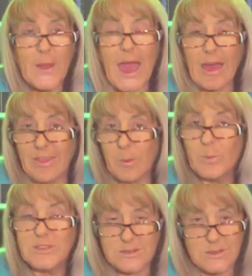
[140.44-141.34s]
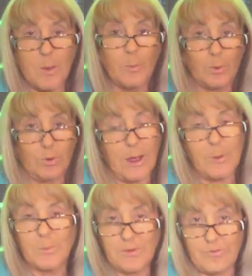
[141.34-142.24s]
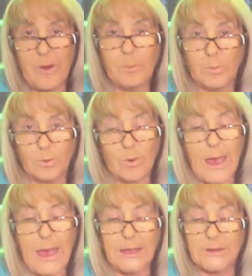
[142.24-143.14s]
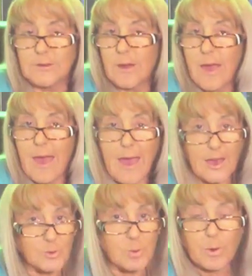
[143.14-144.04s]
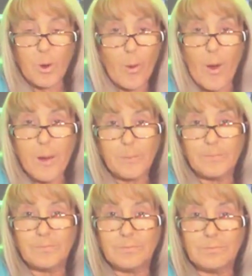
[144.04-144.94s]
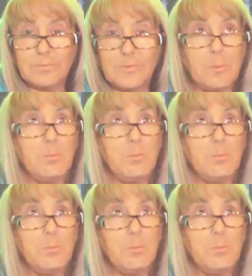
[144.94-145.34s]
And then we stumble and we fumble, and as we grow up, the